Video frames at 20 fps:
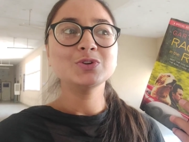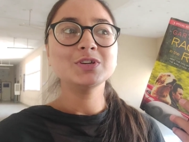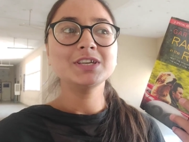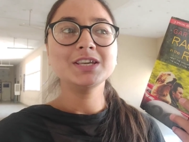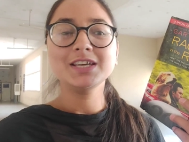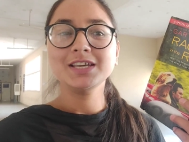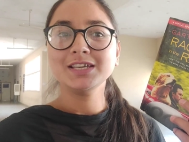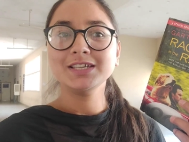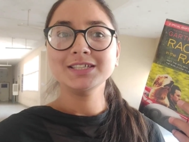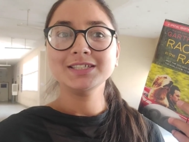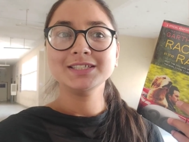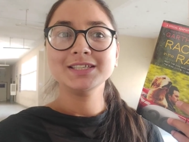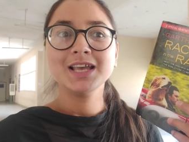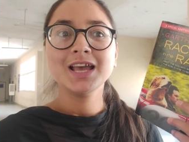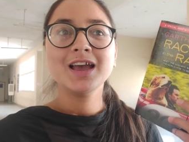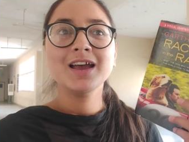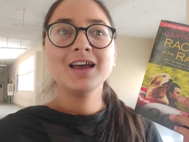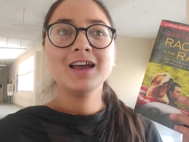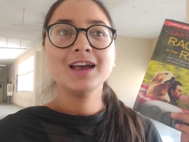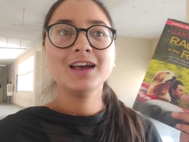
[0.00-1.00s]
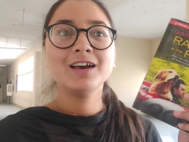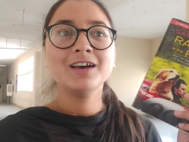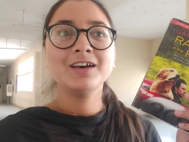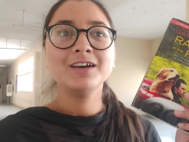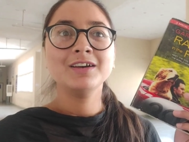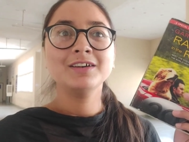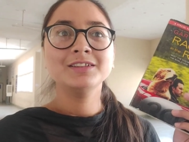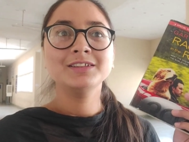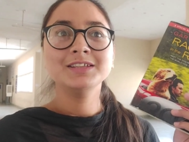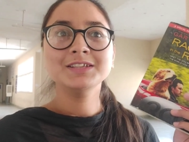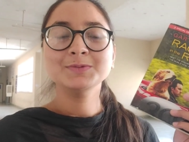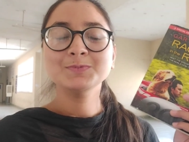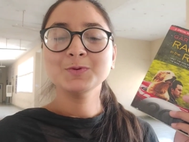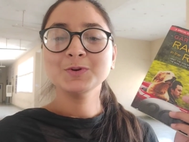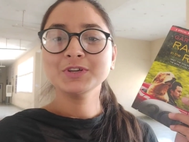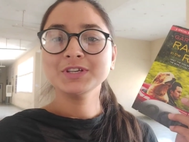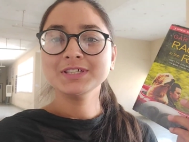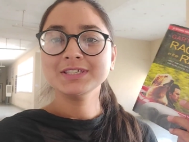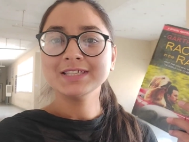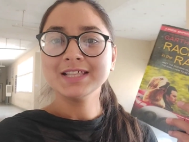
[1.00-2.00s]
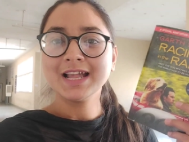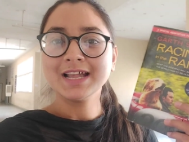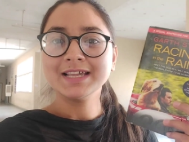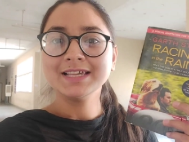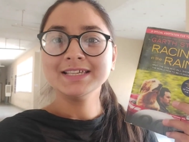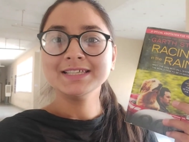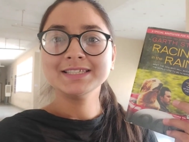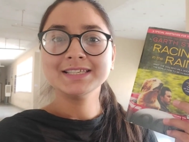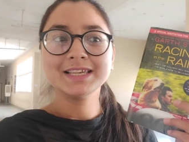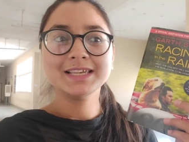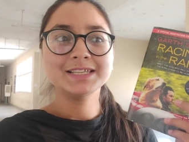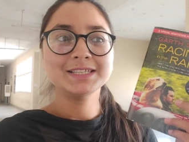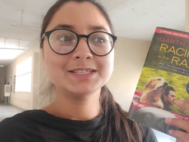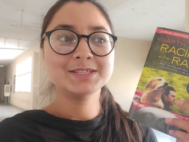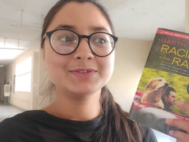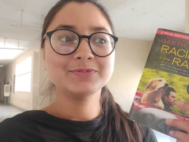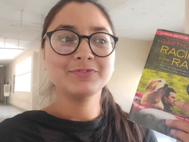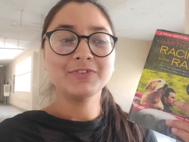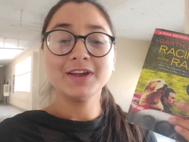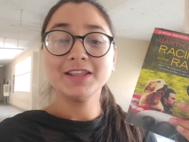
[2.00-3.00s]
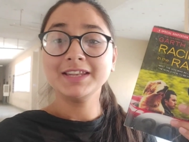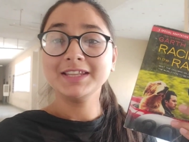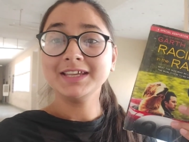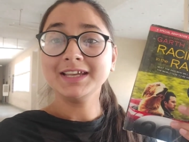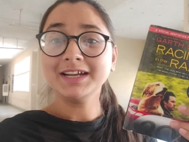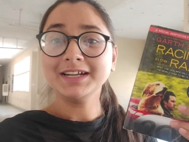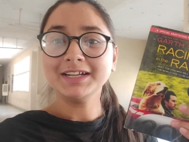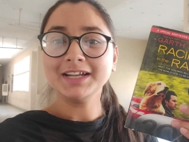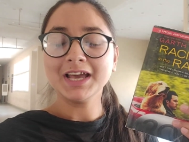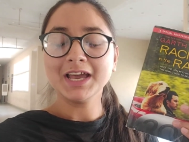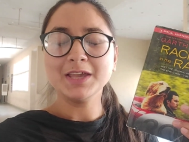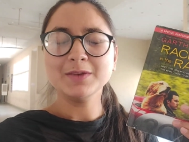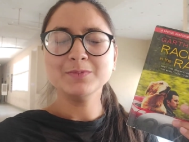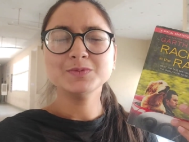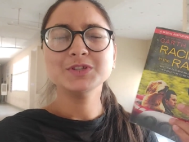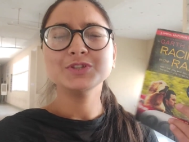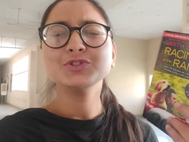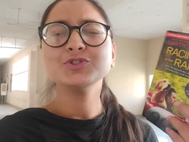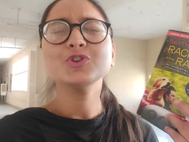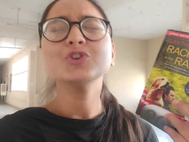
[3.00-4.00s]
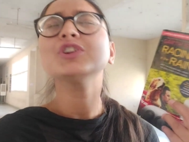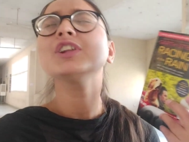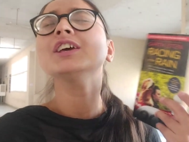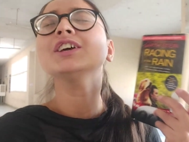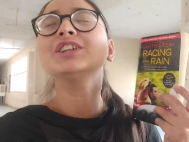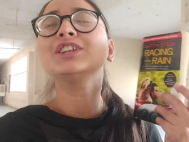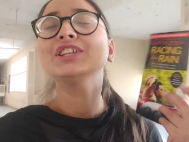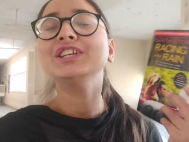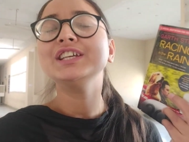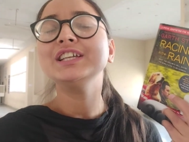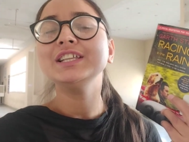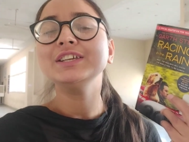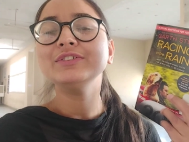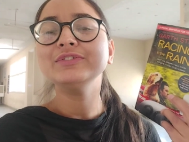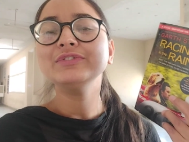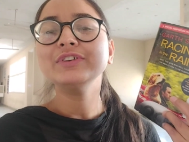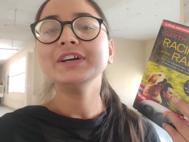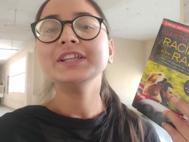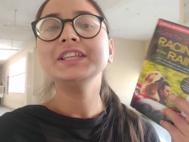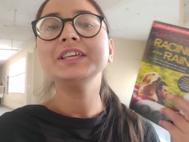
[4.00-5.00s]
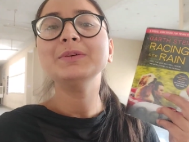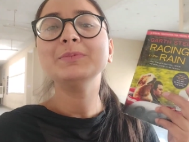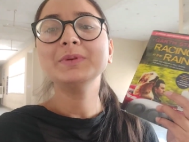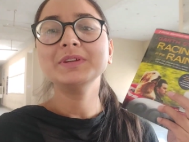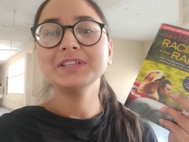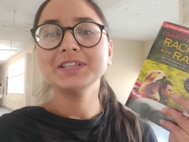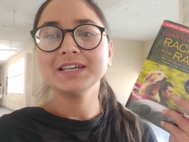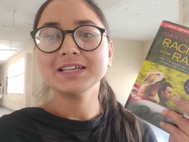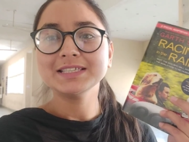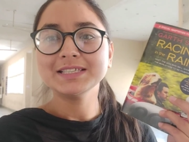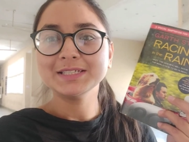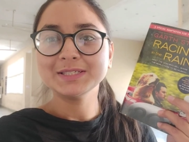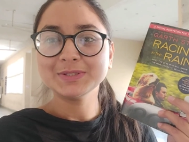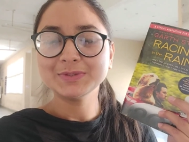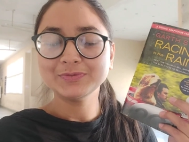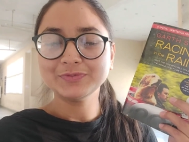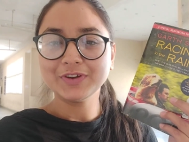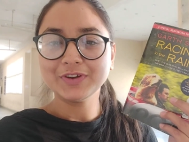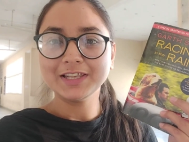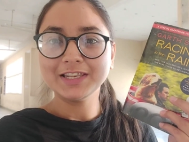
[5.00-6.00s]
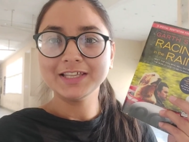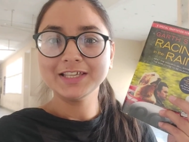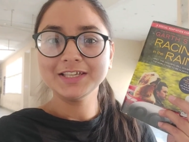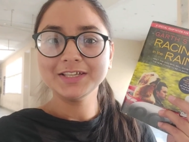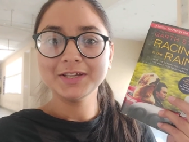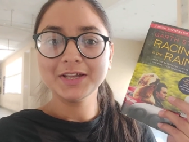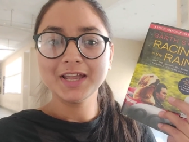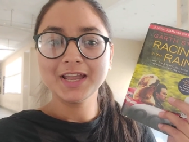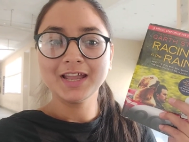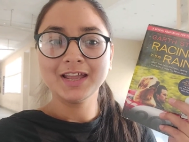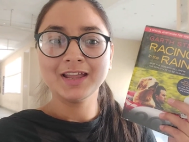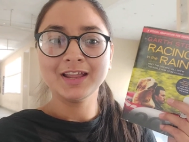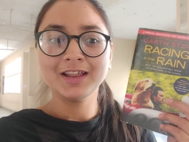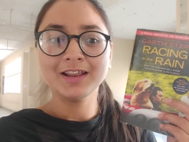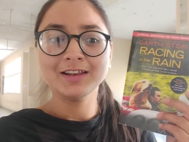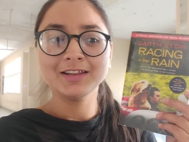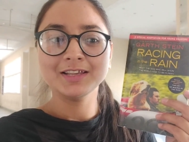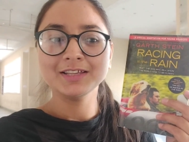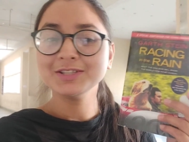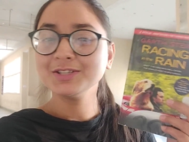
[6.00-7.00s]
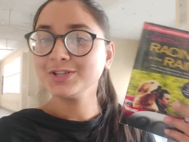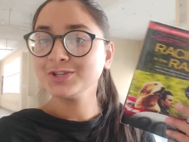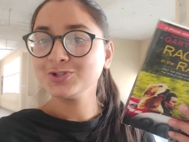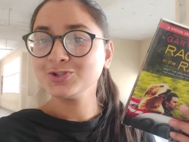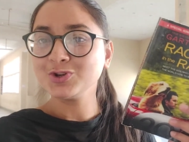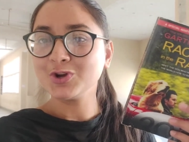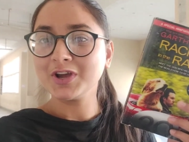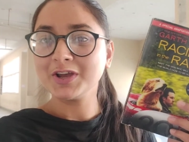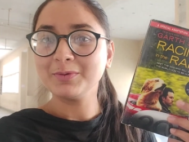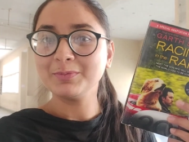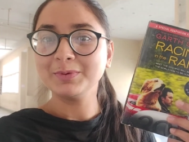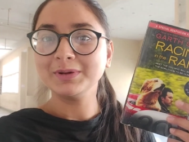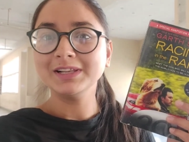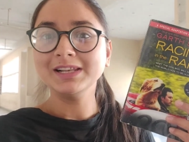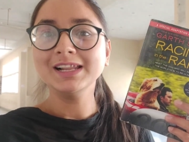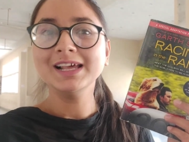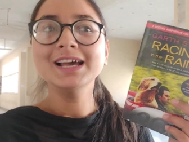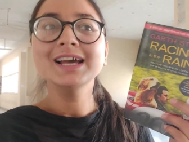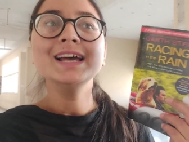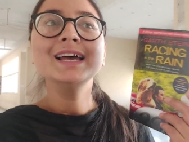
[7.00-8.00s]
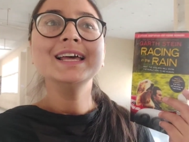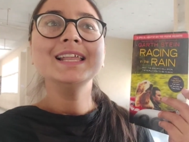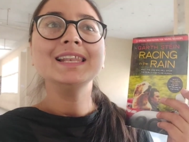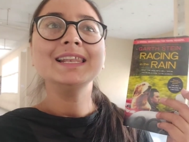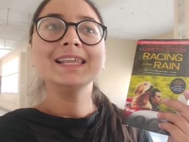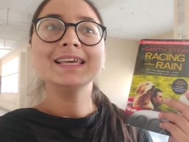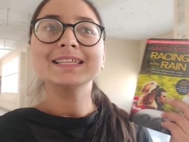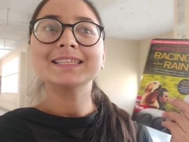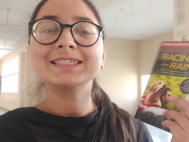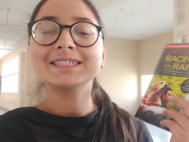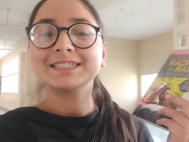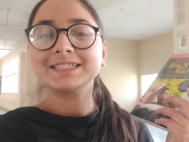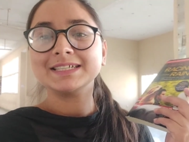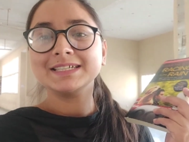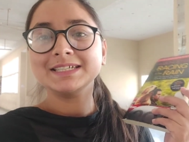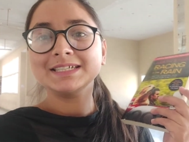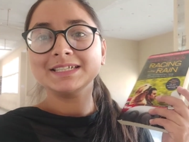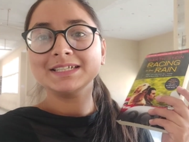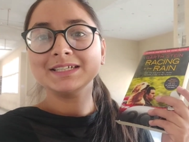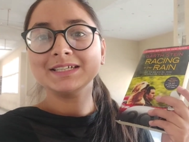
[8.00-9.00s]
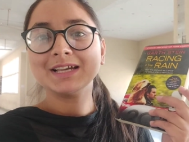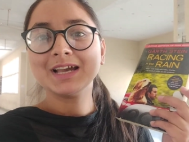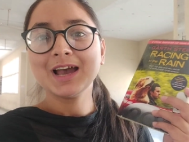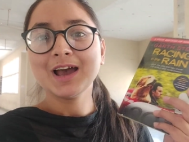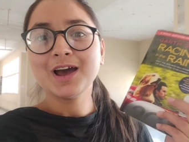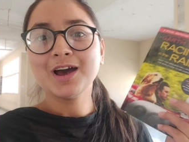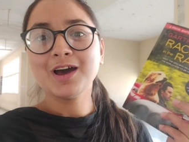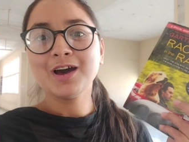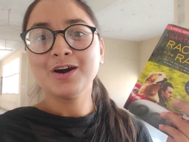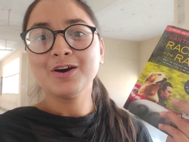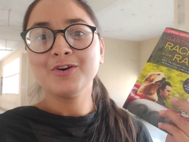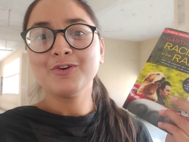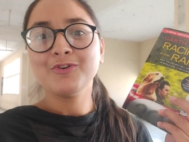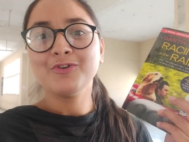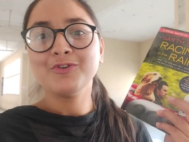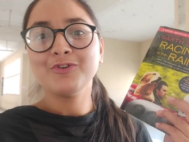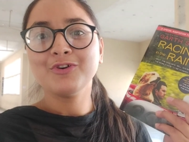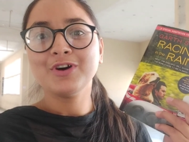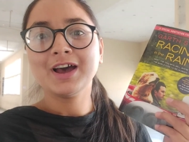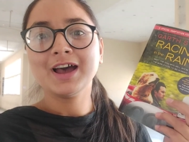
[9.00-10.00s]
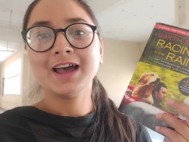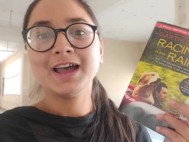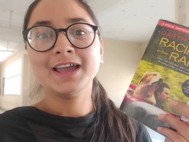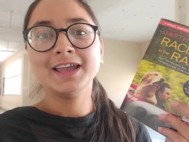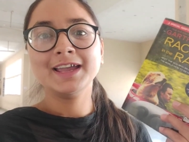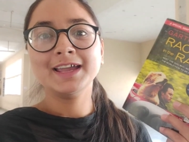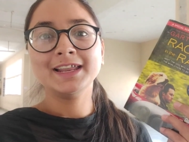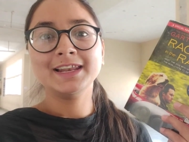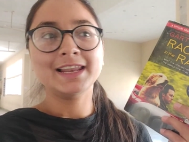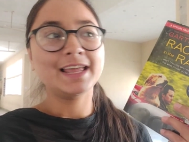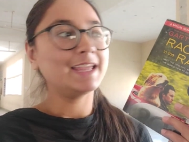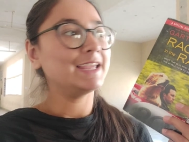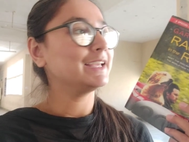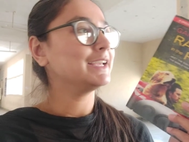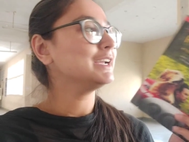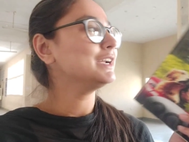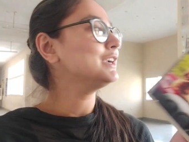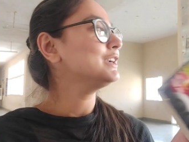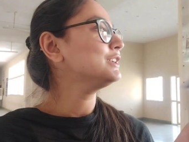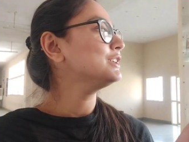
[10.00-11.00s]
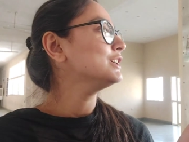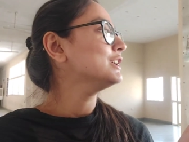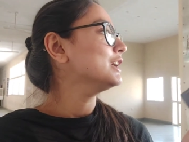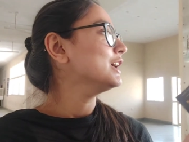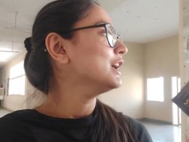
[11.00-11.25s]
yes, this book is nice. It's funny at times. It's not like really funny, but yes, it's funny and it's enjoyable. Let's see how I like it.